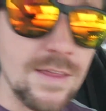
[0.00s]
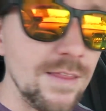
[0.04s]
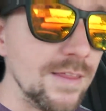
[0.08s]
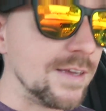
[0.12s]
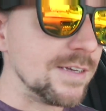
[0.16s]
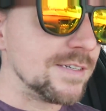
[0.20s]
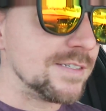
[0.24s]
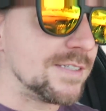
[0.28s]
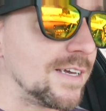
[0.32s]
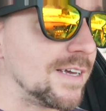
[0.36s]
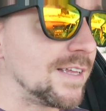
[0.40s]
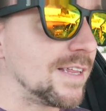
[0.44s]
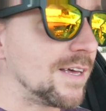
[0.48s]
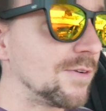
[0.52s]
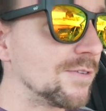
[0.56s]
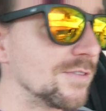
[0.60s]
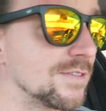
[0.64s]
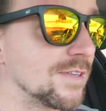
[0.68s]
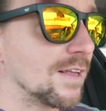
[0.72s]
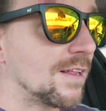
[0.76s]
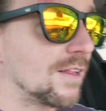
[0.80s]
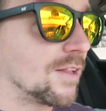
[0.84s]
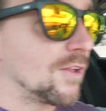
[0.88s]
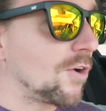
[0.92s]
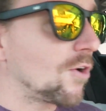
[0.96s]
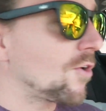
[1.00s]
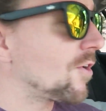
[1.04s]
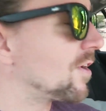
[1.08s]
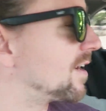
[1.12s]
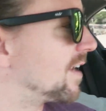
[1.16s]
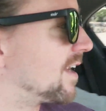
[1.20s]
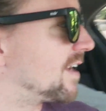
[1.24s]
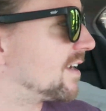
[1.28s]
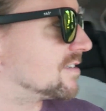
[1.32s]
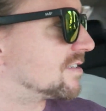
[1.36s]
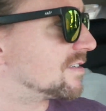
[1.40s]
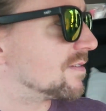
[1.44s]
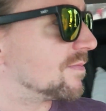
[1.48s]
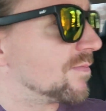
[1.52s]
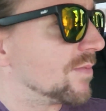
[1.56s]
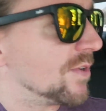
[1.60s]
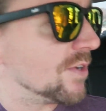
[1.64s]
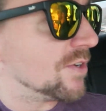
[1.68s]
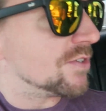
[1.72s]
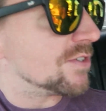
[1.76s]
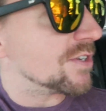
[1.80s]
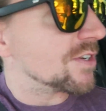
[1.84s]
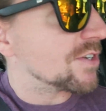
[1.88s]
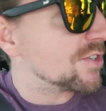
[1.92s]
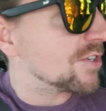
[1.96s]
They say that was the glory days of
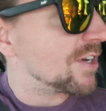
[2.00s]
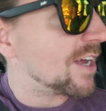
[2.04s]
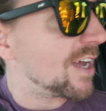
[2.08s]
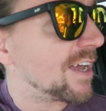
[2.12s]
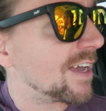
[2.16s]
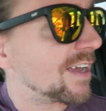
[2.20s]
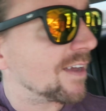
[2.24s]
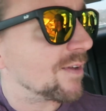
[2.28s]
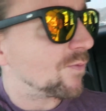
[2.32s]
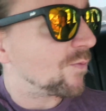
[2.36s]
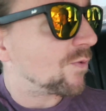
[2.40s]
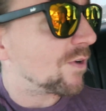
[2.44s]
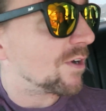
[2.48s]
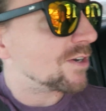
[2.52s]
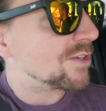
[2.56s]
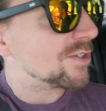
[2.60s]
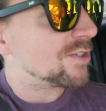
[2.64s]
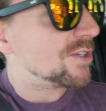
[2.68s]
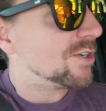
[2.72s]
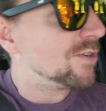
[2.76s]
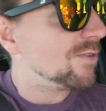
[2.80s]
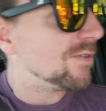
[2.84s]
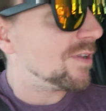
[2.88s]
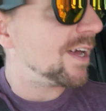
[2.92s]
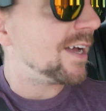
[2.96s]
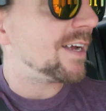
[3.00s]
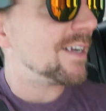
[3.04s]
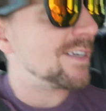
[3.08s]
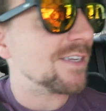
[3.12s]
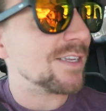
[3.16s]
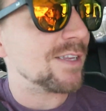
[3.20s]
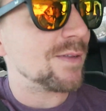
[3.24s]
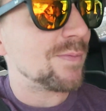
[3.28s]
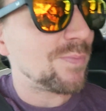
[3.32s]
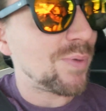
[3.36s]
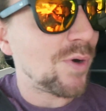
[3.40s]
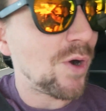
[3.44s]
music, Jake, and we're too late to the